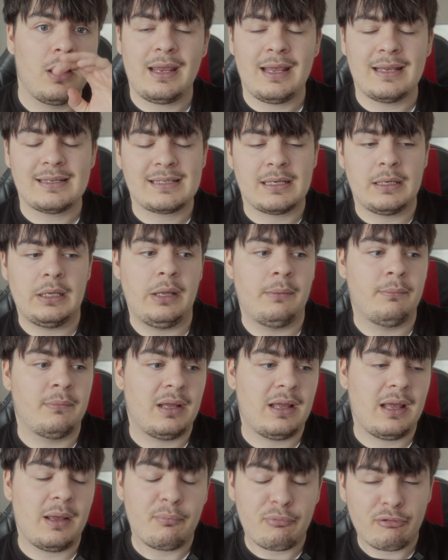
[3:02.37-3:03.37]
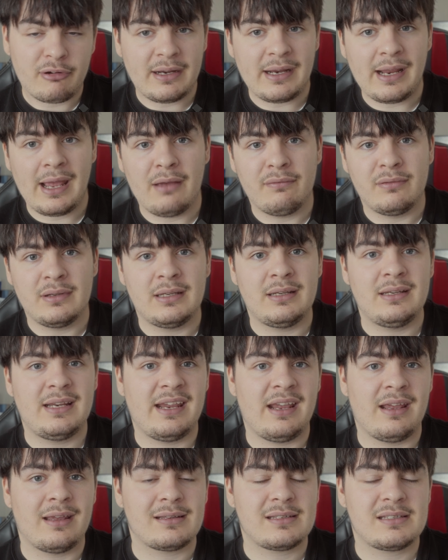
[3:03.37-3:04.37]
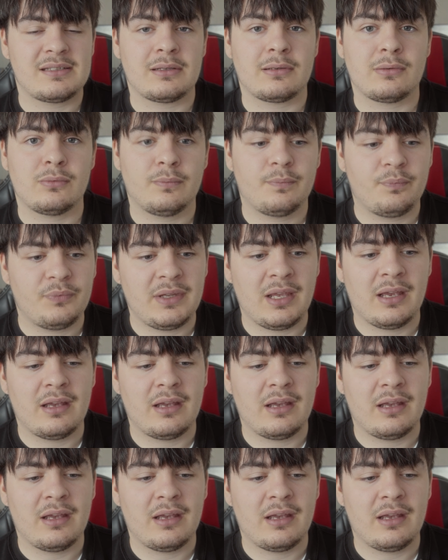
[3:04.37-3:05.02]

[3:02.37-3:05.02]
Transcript: it's a pretty heavy kit, so yeah,